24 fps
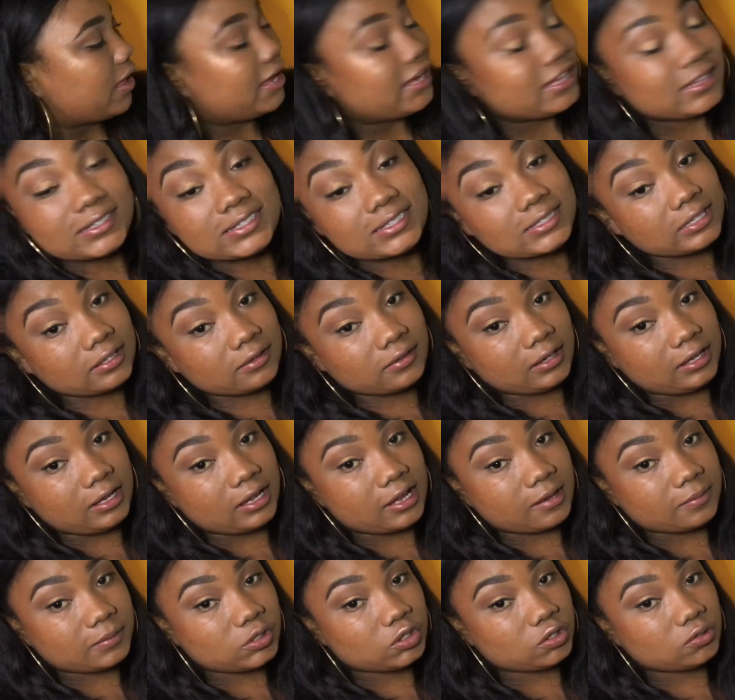instantly
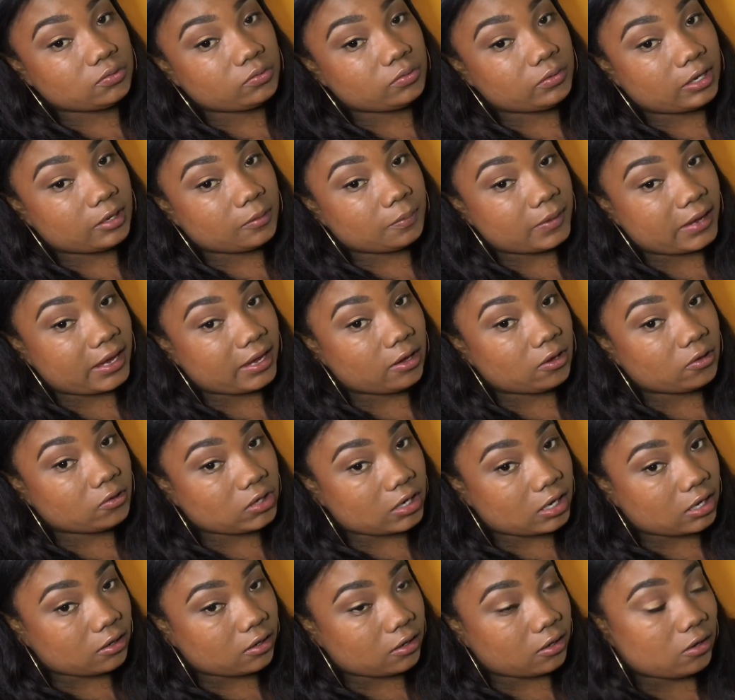up to a pale
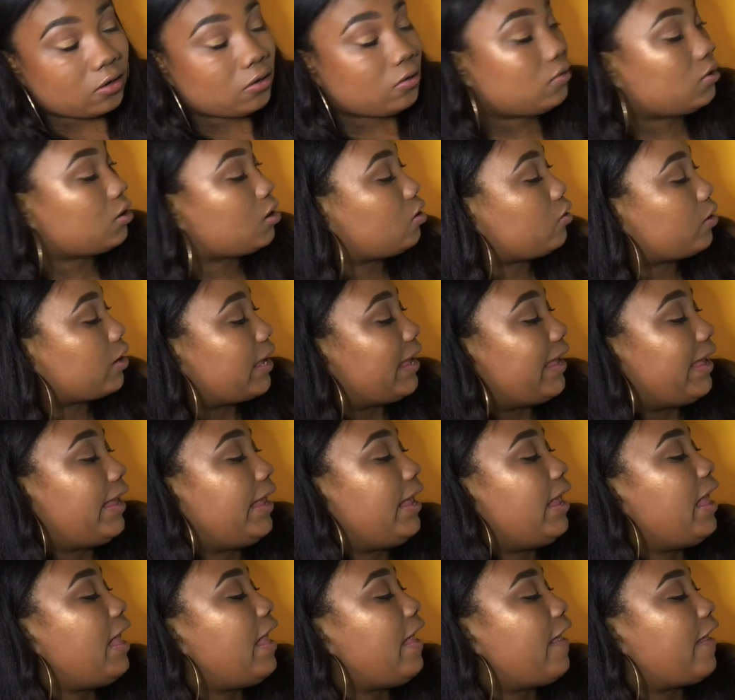yellow,
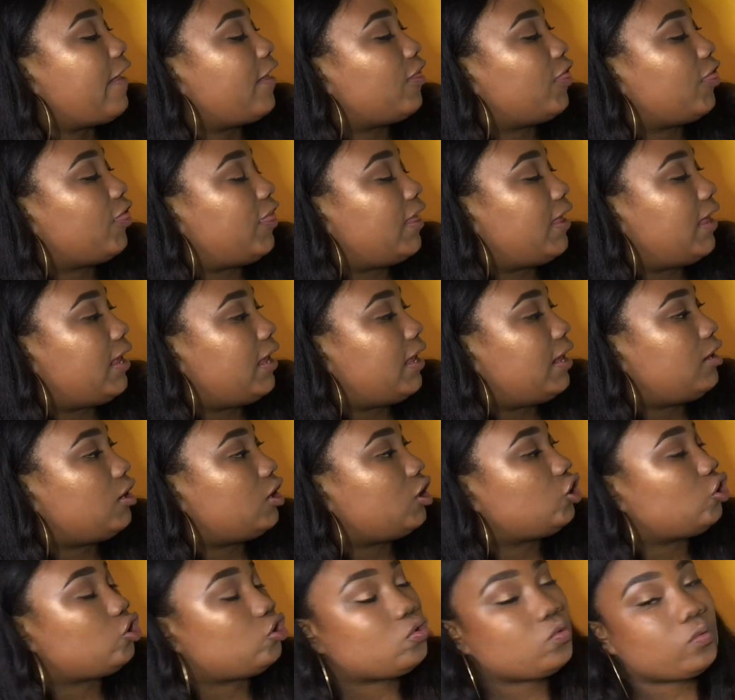okay? And
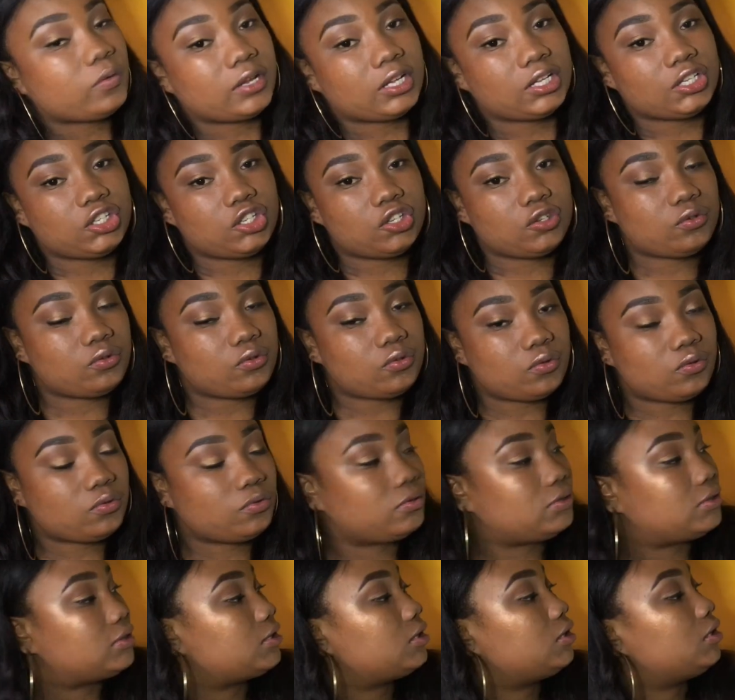then you would
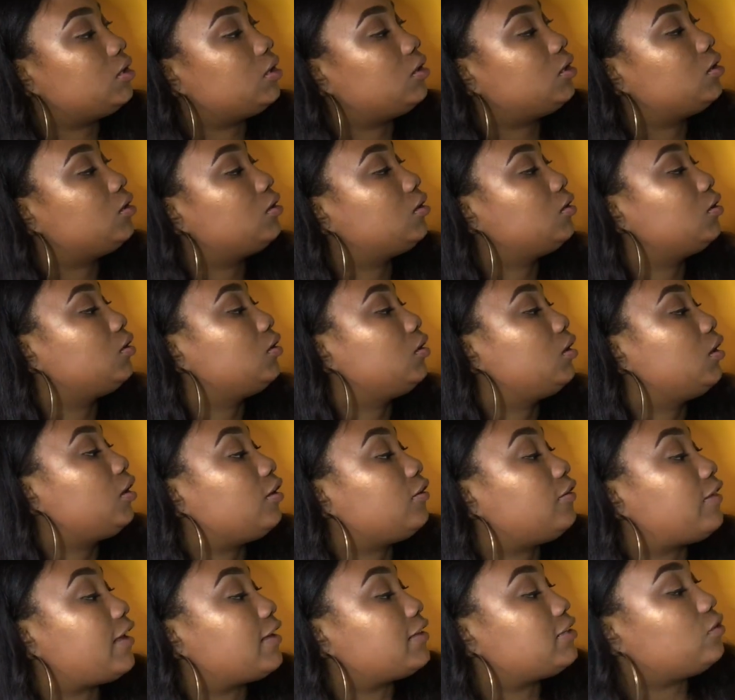use,
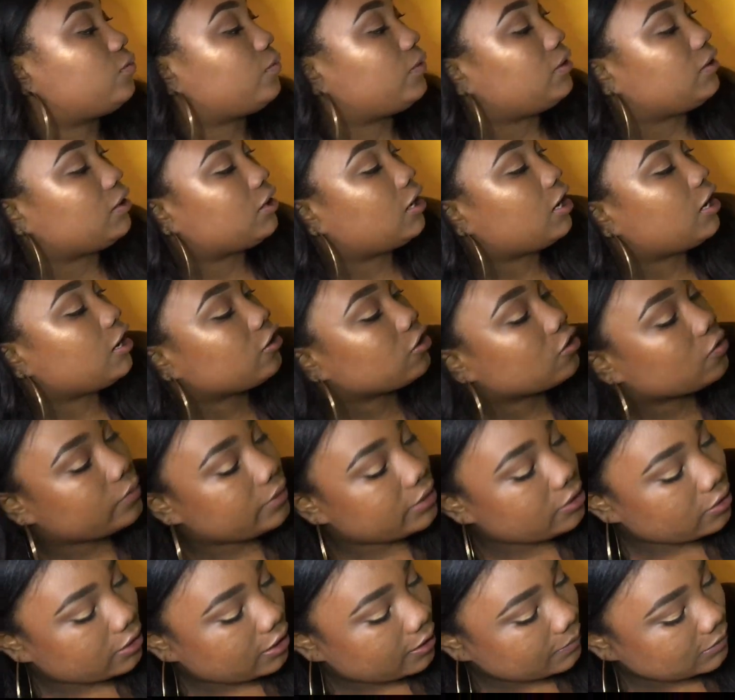that's when the color
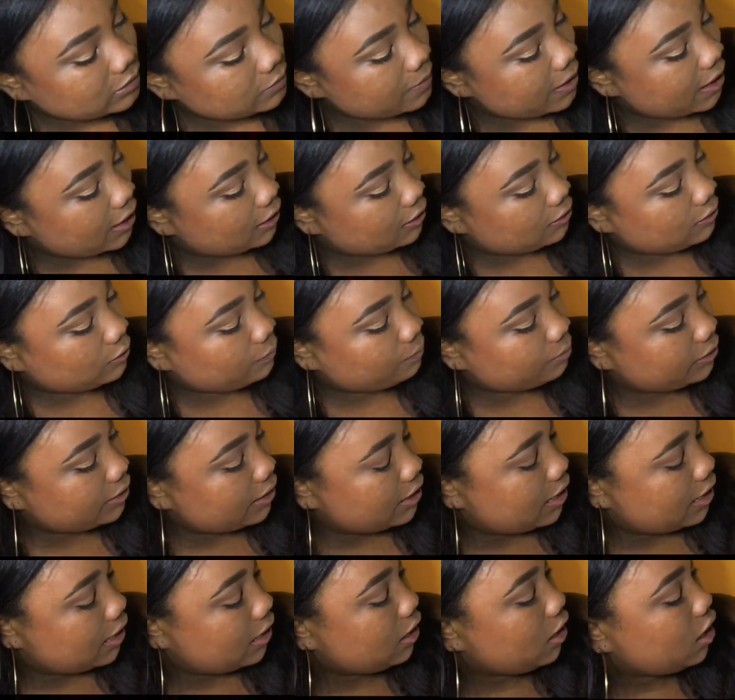wheel comes back into
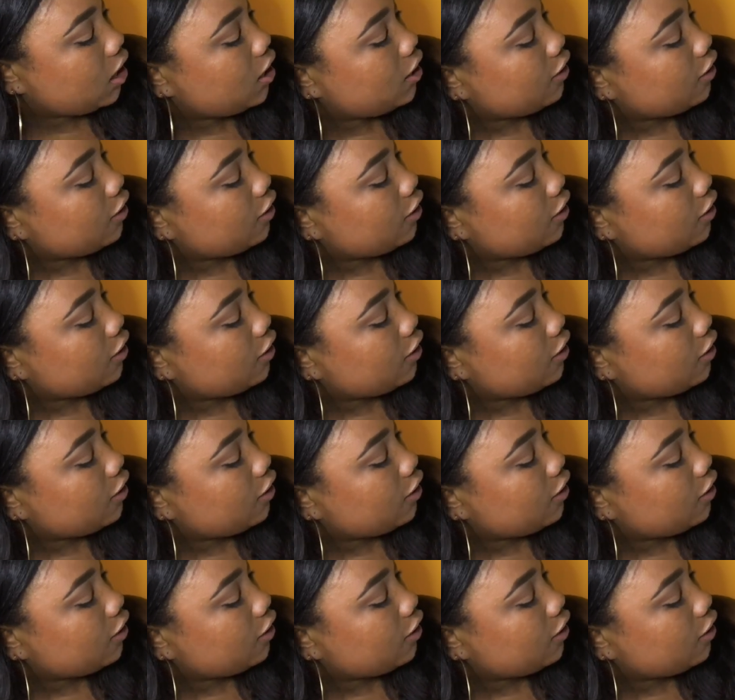play.